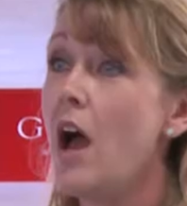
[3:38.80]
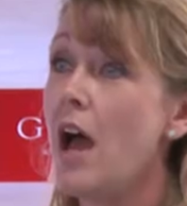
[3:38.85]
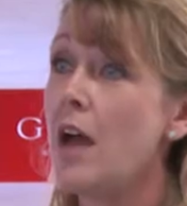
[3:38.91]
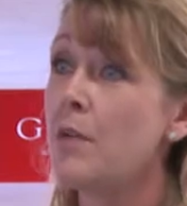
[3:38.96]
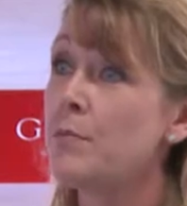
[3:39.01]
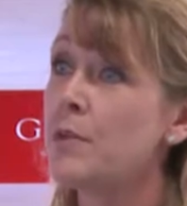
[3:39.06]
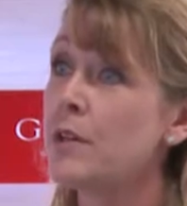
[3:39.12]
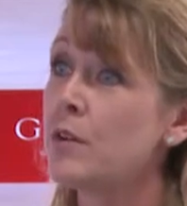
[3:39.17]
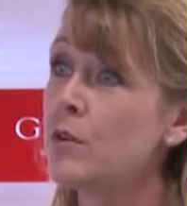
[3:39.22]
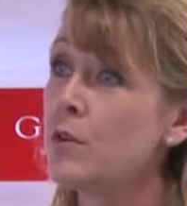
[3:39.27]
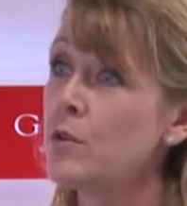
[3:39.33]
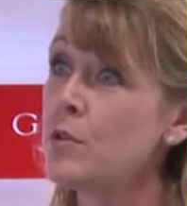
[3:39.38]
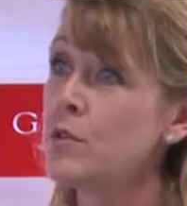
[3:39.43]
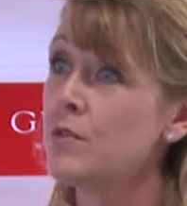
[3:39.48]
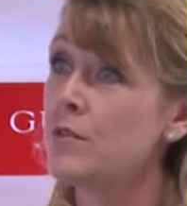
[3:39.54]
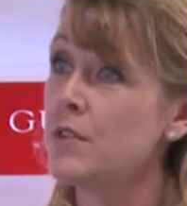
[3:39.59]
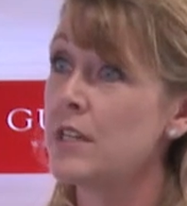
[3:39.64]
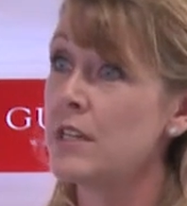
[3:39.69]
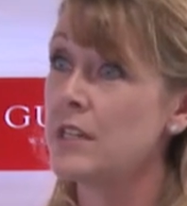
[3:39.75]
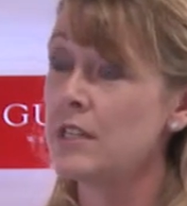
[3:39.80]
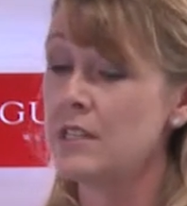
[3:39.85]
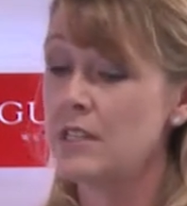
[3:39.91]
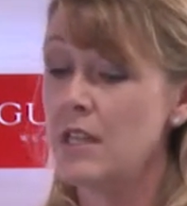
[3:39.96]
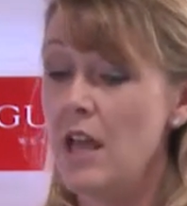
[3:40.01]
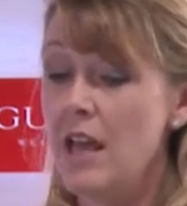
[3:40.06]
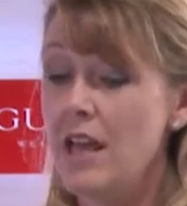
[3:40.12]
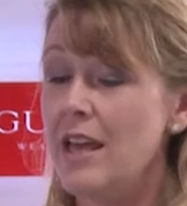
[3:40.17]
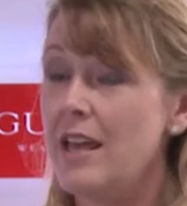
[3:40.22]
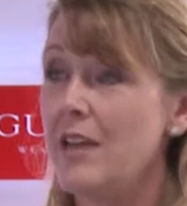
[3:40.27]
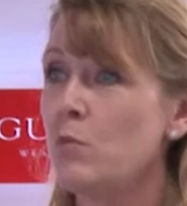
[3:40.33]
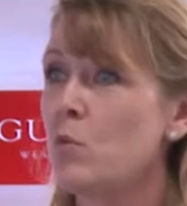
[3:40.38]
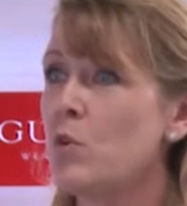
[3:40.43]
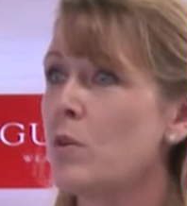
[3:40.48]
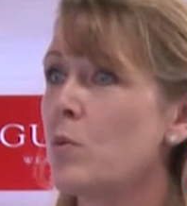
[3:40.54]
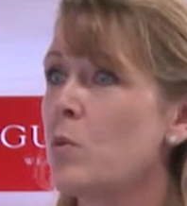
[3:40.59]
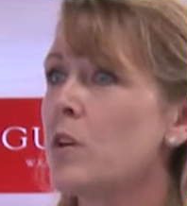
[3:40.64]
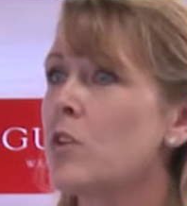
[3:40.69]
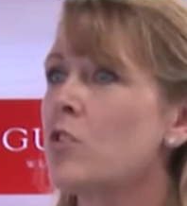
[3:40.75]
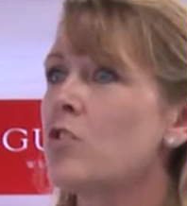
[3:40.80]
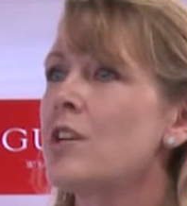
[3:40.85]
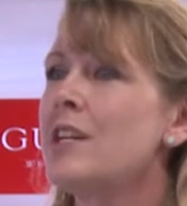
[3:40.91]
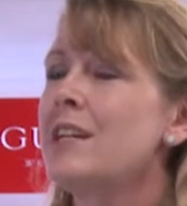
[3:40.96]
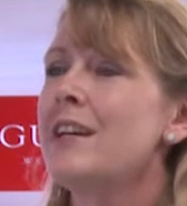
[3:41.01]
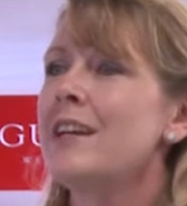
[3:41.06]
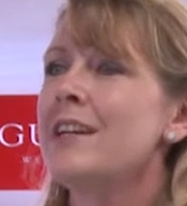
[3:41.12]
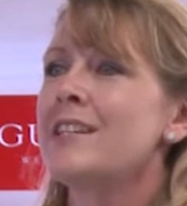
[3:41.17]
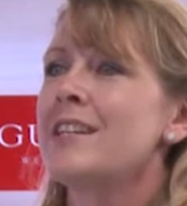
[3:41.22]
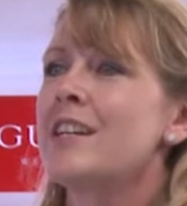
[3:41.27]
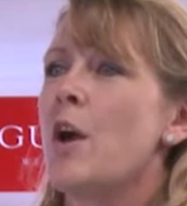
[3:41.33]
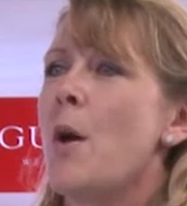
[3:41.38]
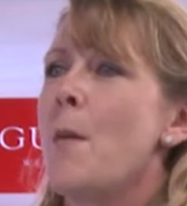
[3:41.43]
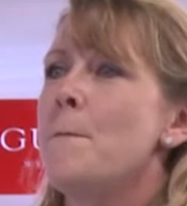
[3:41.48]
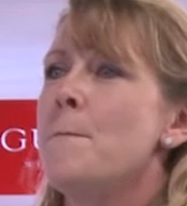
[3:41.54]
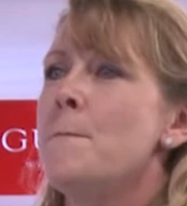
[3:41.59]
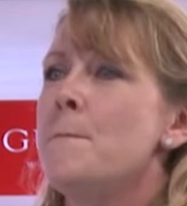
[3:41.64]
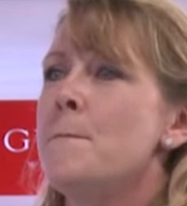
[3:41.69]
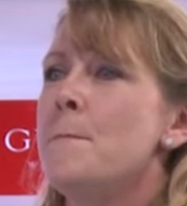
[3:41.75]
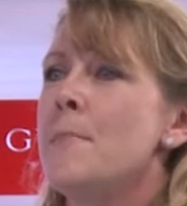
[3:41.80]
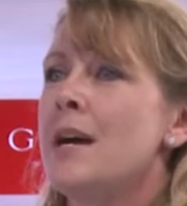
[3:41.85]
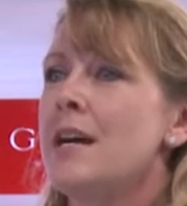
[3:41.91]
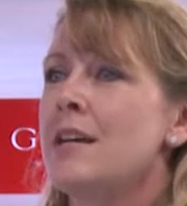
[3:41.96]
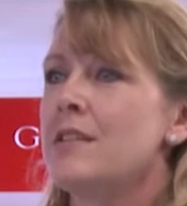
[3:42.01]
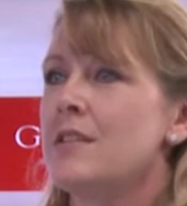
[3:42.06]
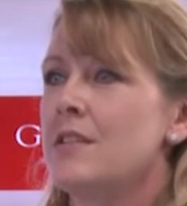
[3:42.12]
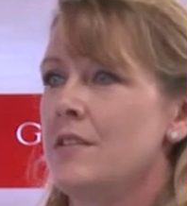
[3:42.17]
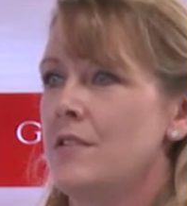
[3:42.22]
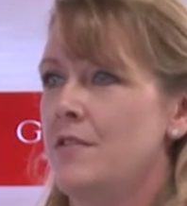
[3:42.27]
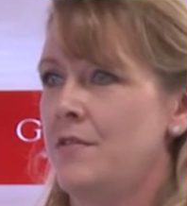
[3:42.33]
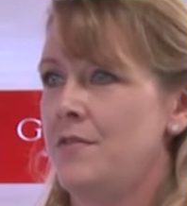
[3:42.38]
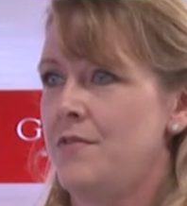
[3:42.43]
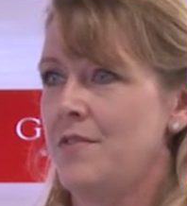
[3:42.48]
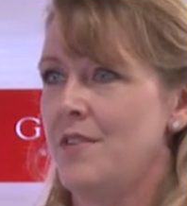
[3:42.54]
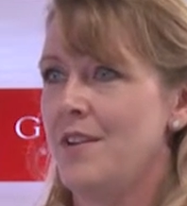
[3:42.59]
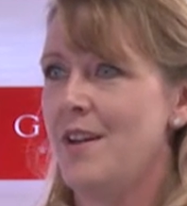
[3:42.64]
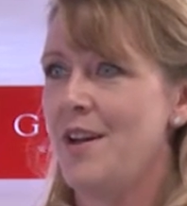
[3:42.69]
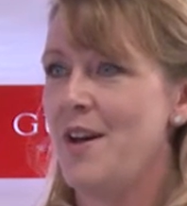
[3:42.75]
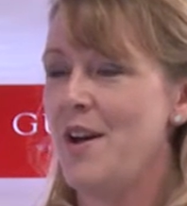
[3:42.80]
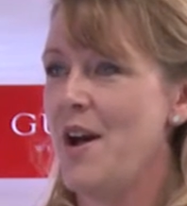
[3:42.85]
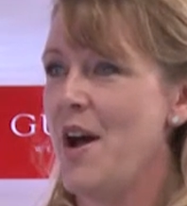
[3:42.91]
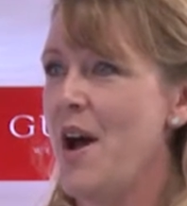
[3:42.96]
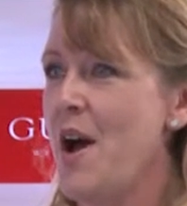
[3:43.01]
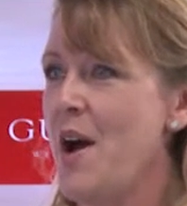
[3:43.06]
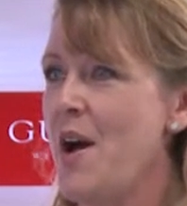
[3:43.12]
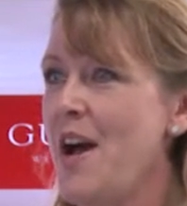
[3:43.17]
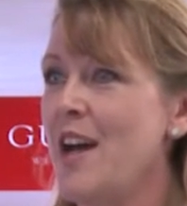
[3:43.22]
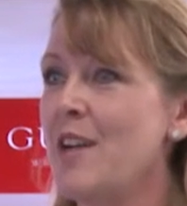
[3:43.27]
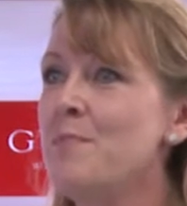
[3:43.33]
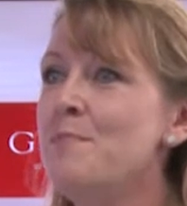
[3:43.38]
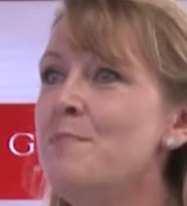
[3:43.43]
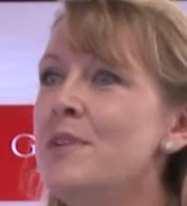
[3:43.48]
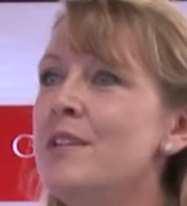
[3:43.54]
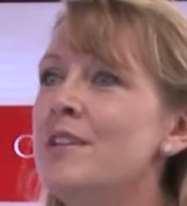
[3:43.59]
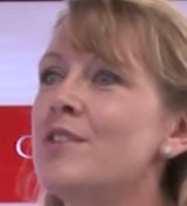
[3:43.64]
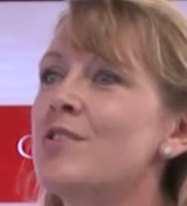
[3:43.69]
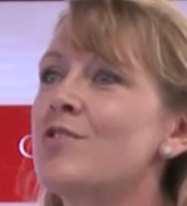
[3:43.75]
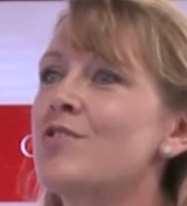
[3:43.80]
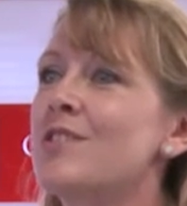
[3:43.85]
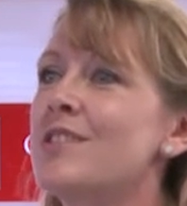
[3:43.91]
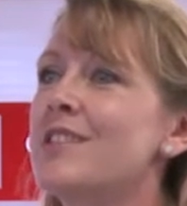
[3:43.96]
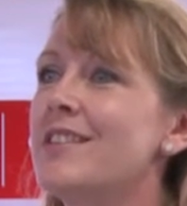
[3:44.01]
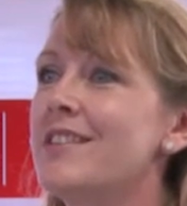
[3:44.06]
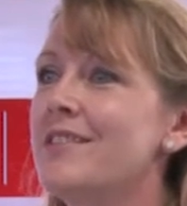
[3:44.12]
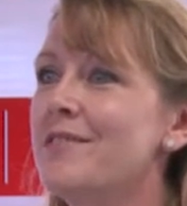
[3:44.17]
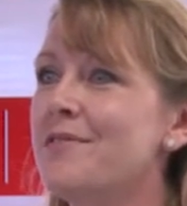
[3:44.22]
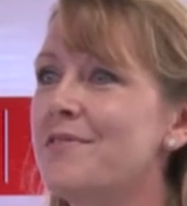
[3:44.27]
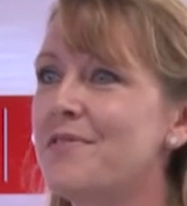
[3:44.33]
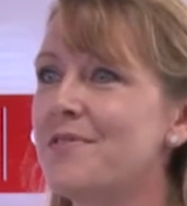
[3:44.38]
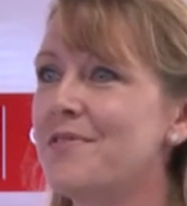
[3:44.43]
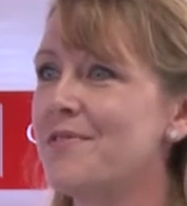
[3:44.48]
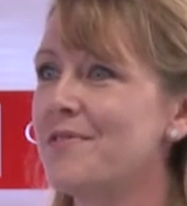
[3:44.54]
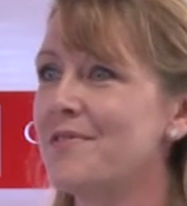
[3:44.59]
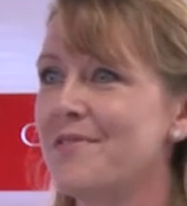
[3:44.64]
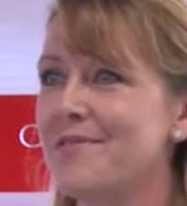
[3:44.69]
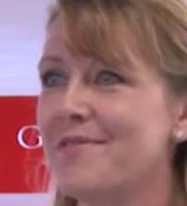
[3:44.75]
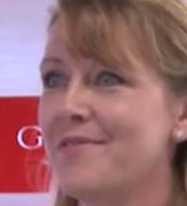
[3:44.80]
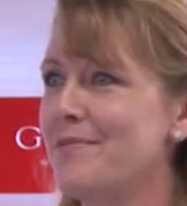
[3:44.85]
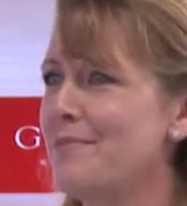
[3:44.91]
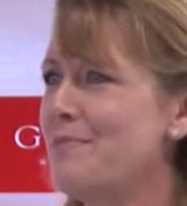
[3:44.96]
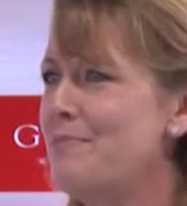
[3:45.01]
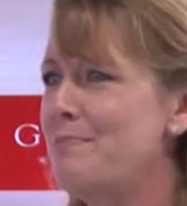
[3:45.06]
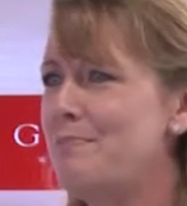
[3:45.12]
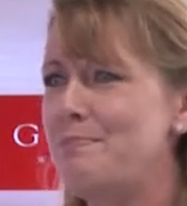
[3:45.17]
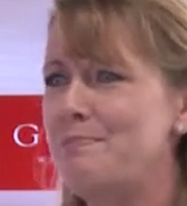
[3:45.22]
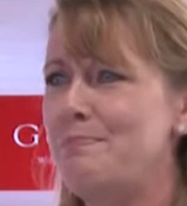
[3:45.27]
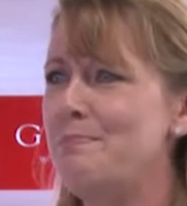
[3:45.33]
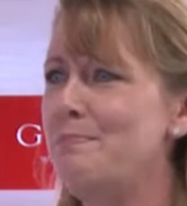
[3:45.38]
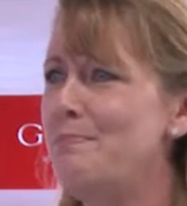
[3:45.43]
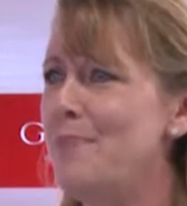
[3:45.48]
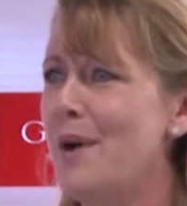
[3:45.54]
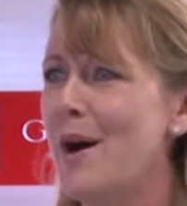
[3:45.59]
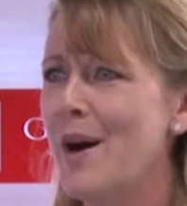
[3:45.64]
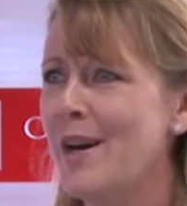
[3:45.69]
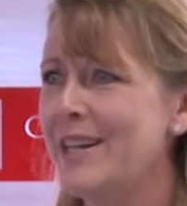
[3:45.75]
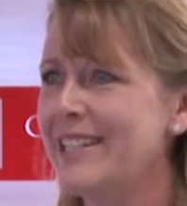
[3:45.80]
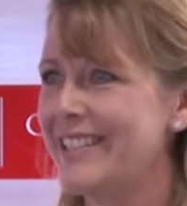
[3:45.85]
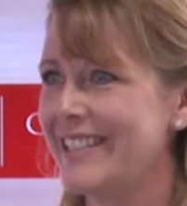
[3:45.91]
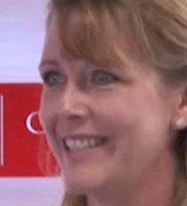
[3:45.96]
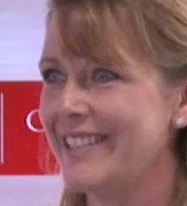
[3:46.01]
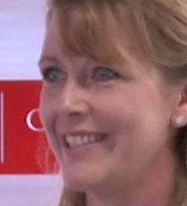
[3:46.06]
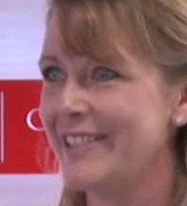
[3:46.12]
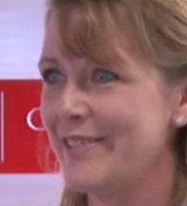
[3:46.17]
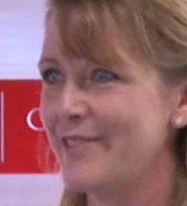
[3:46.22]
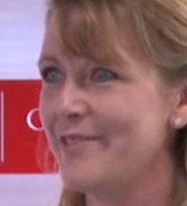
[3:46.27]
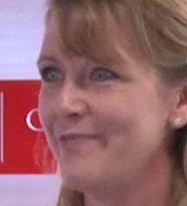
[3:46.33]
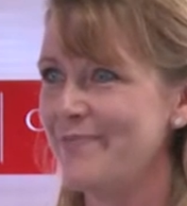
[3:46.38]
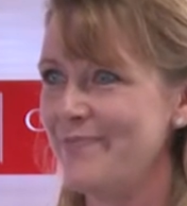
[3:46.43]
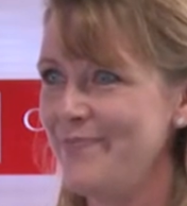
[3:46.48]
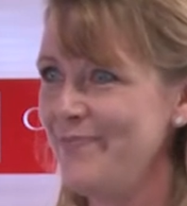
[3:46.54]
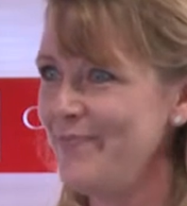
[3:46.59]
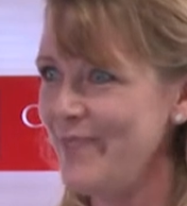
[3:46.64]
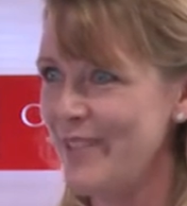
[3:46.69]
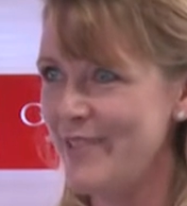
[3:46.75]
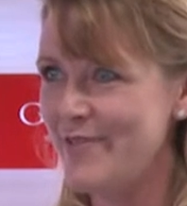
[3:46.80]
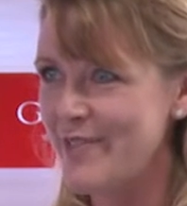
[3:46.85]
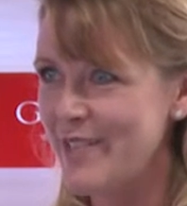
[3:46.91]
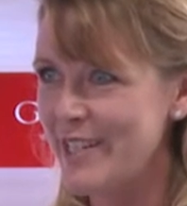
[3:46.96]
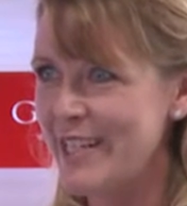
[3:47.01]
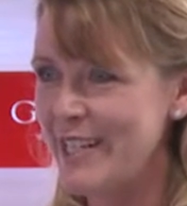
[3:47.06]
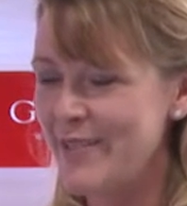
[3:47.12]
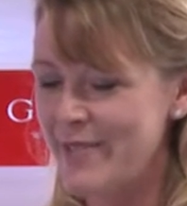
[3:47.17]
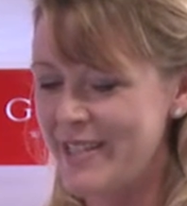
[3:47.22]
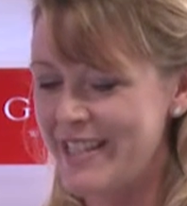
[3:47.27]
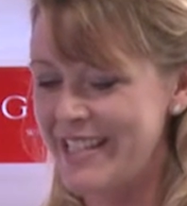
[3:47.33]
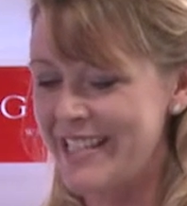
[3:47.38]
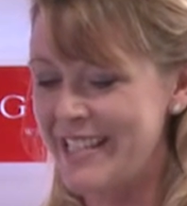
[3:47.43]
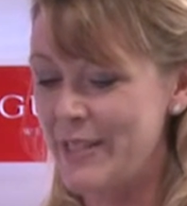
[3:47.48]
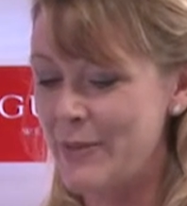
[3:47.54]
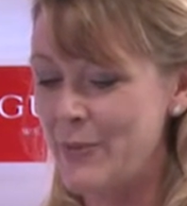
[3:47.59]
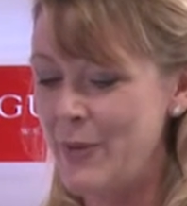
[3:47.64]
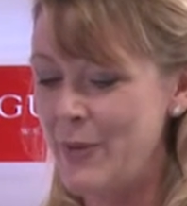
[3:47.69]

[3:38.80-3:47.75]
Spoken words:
And because of this, we're creating a massive administrative burden, really, with this as